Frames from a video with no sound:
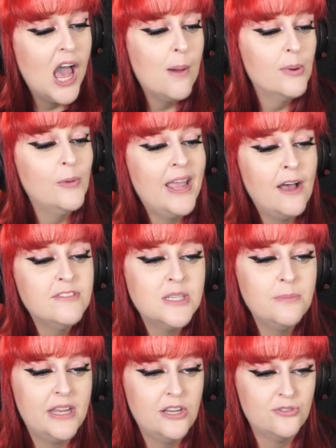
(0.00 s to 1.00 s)
But we have
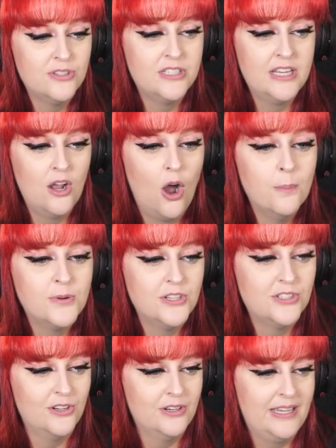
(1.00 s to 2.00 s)
some interesting
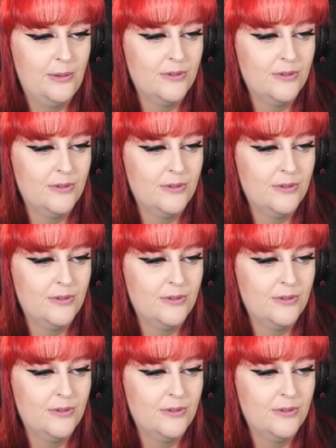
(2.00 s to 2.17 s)
options on here.